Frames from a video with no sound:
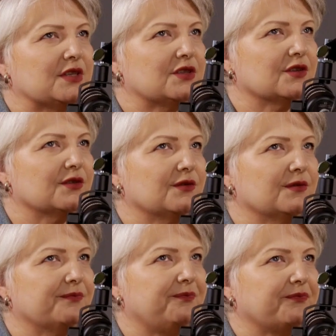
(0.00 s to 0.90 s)
So
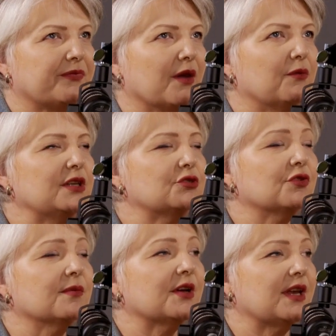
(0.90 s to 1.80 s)
we
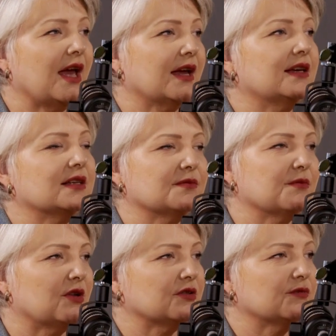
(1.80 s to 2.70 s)
talk about acne as
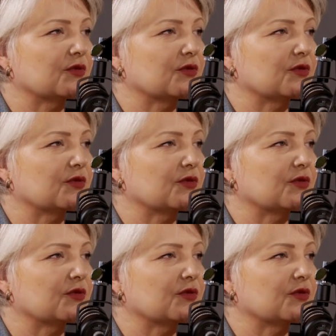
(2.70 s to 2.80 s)
mild to